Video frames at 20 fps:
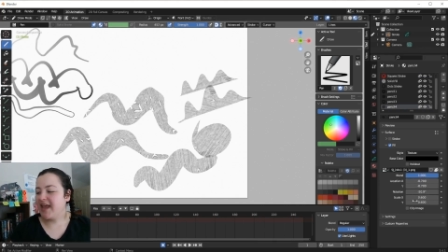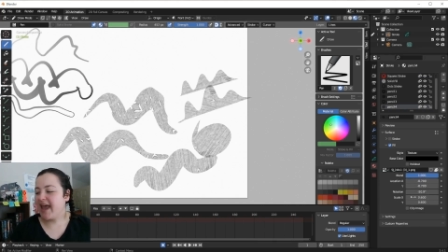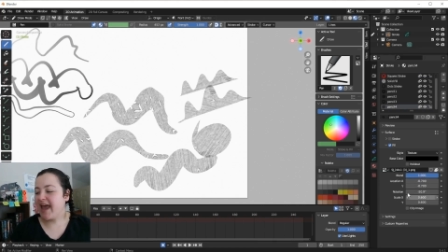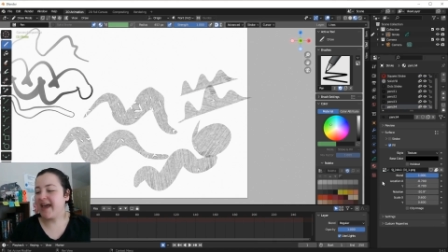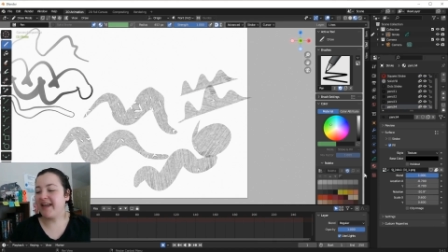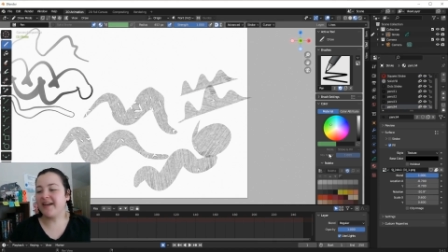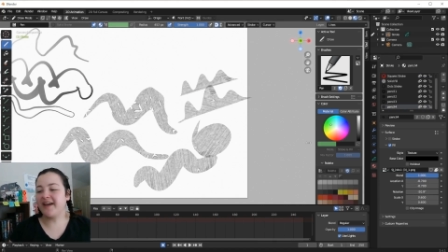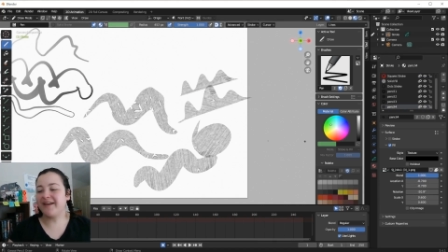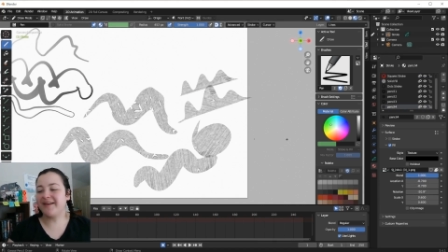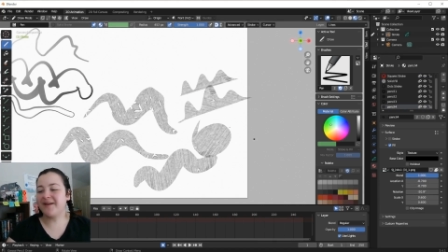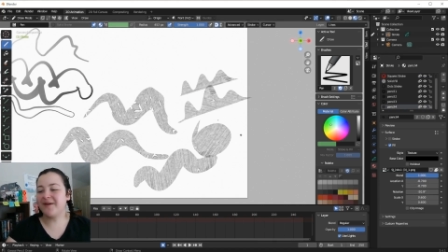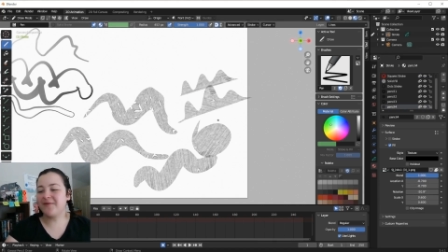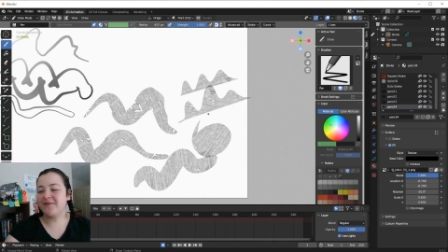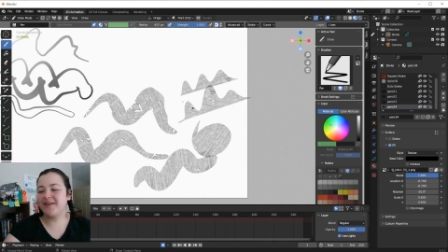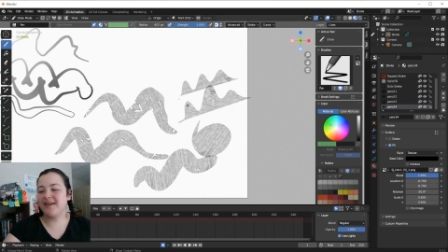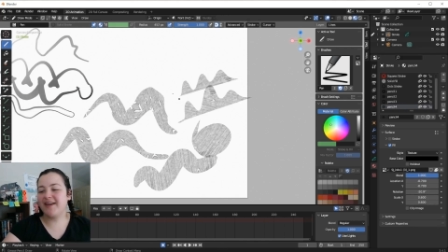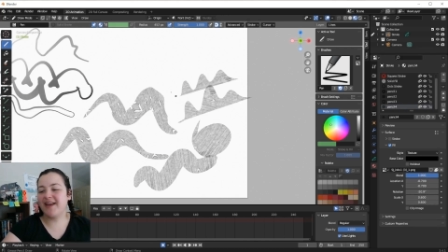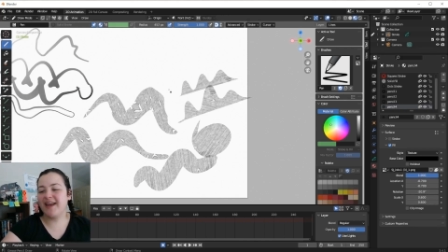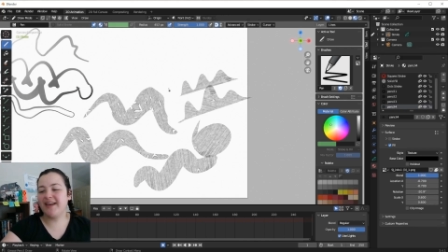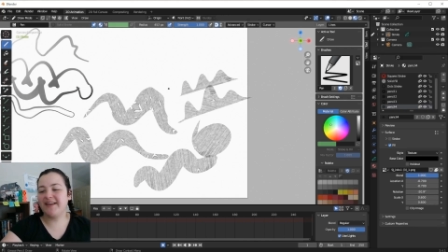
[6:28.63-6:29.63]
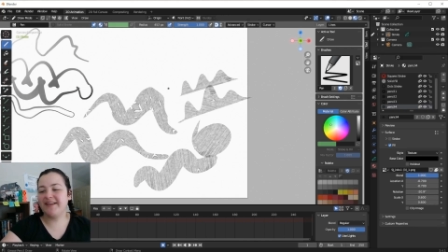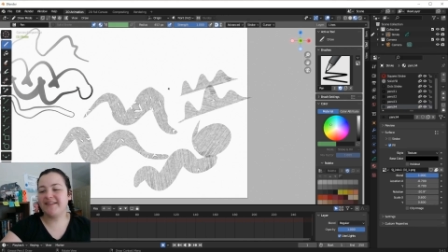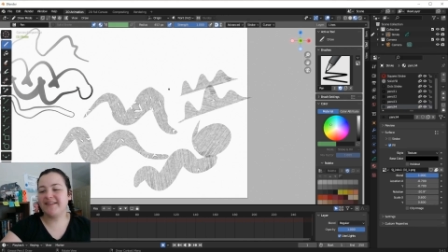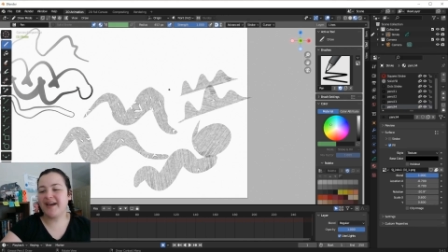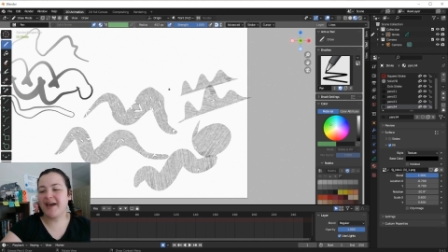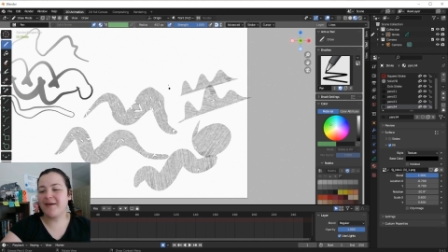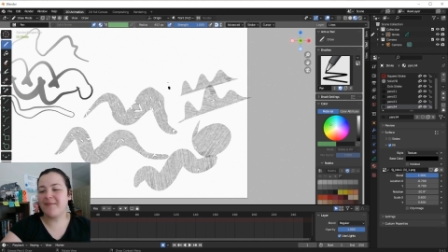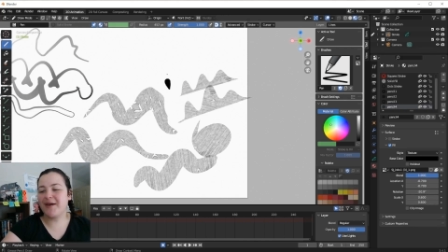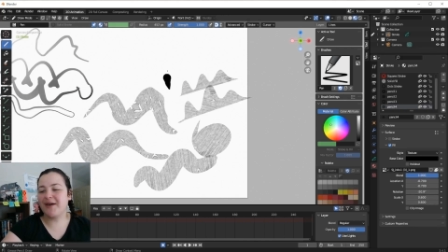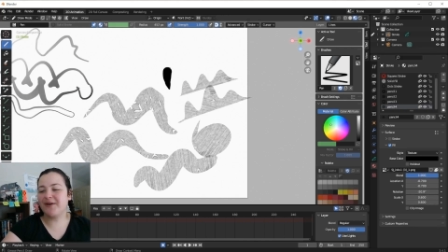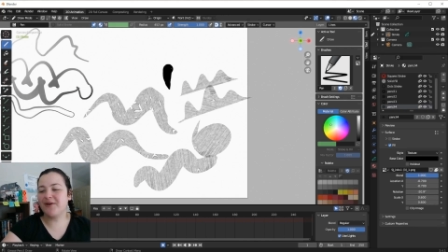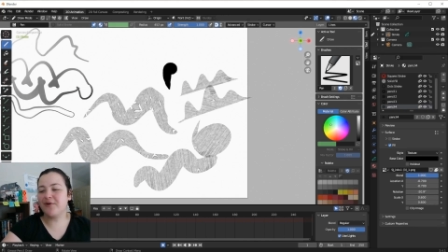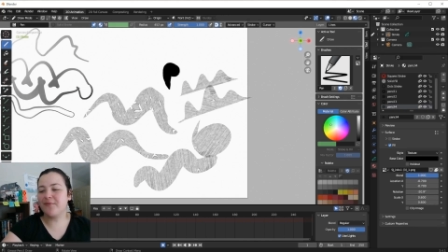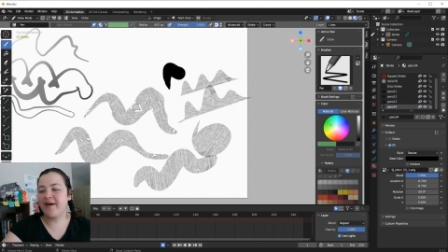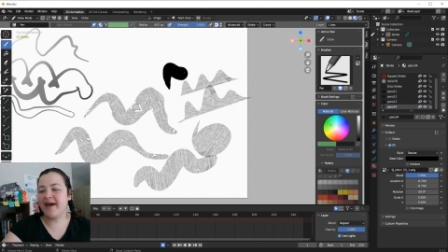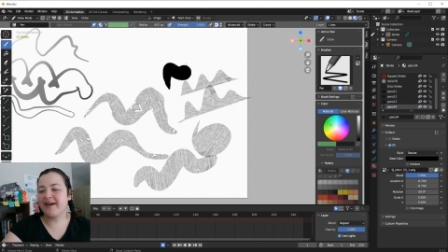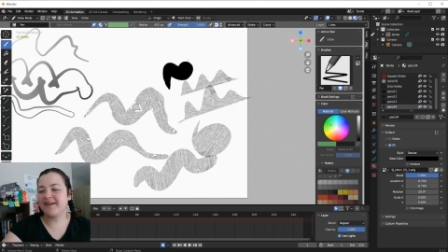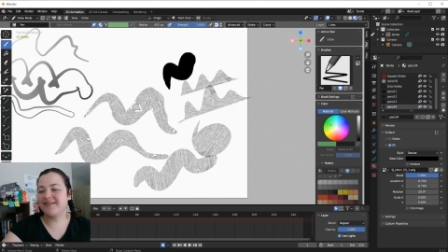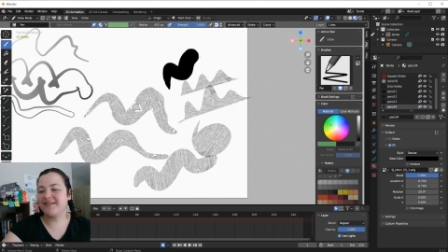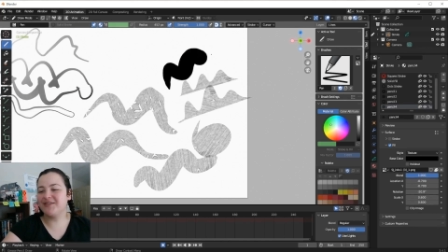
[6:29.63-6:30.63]
and I know that anytime I go
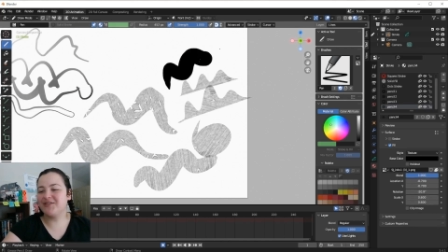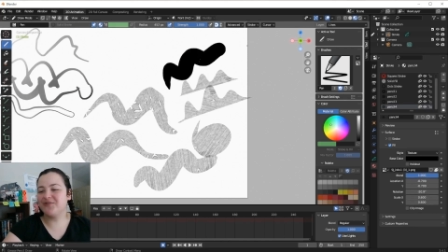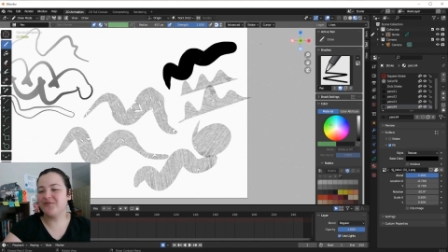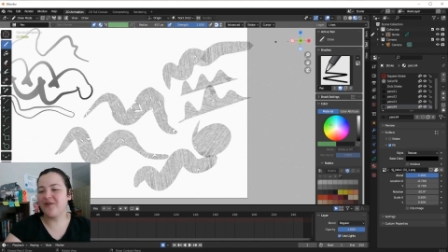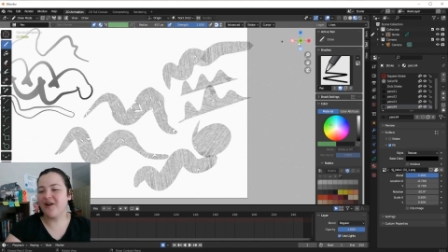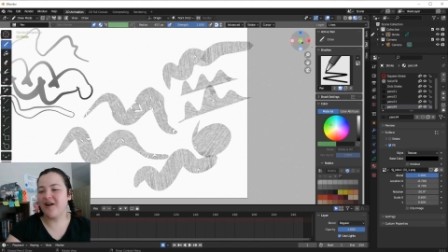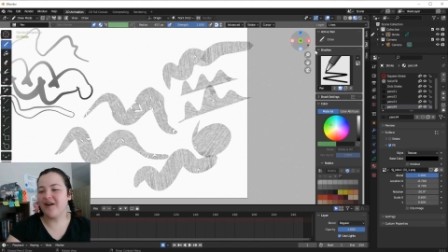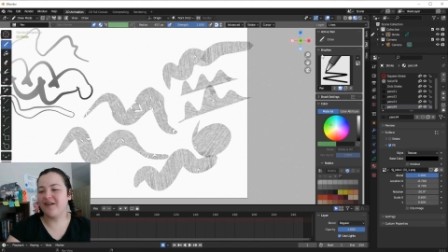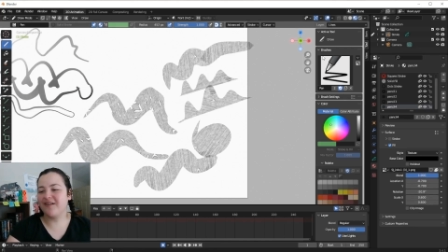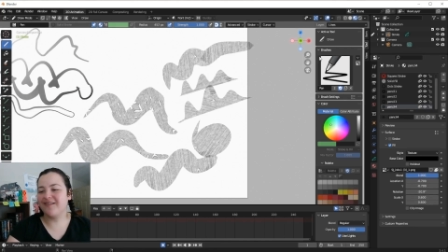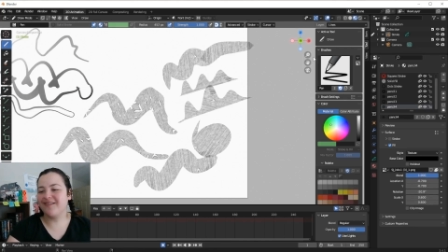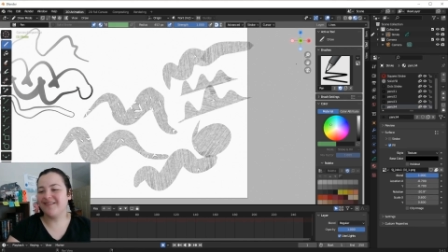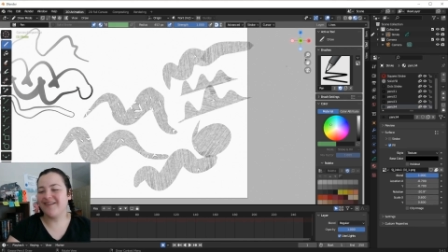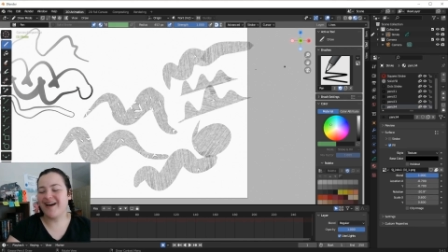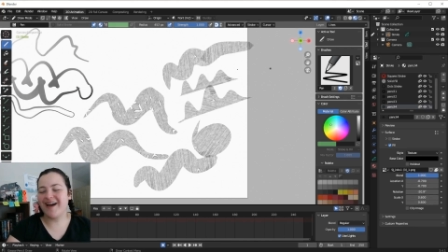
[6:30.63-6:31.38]
back to draw,